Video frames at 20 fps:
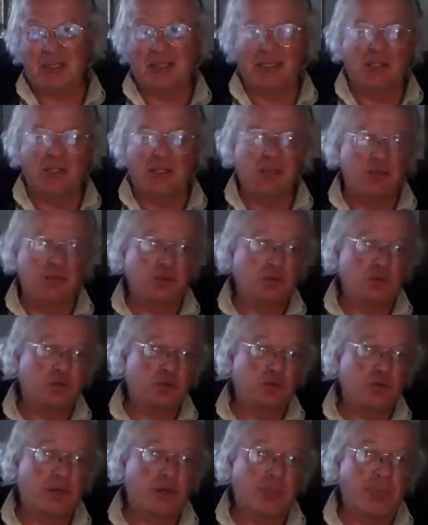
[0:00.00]
So
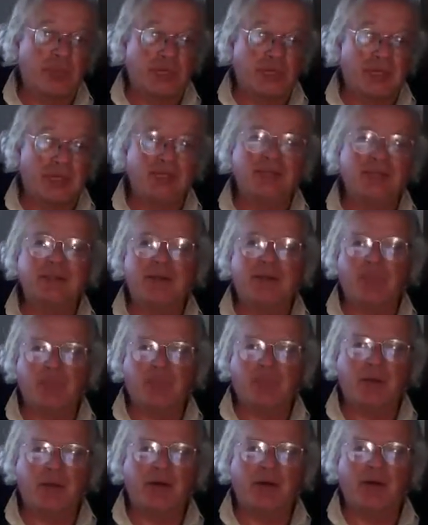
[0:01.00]
Trump is
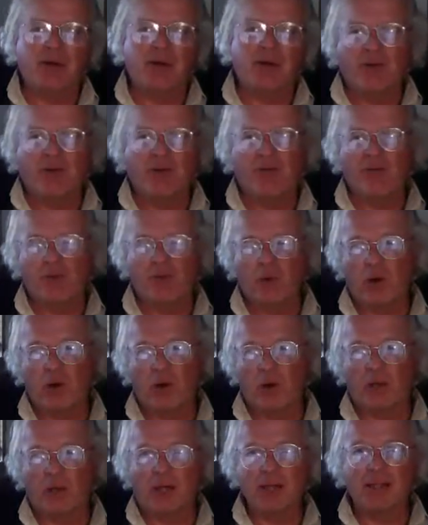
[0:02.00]
better for a
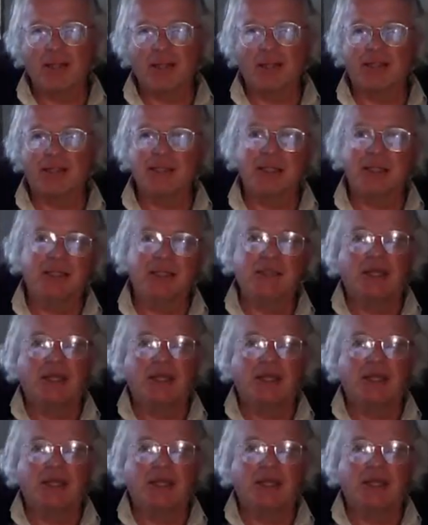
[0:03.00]
lot of these things.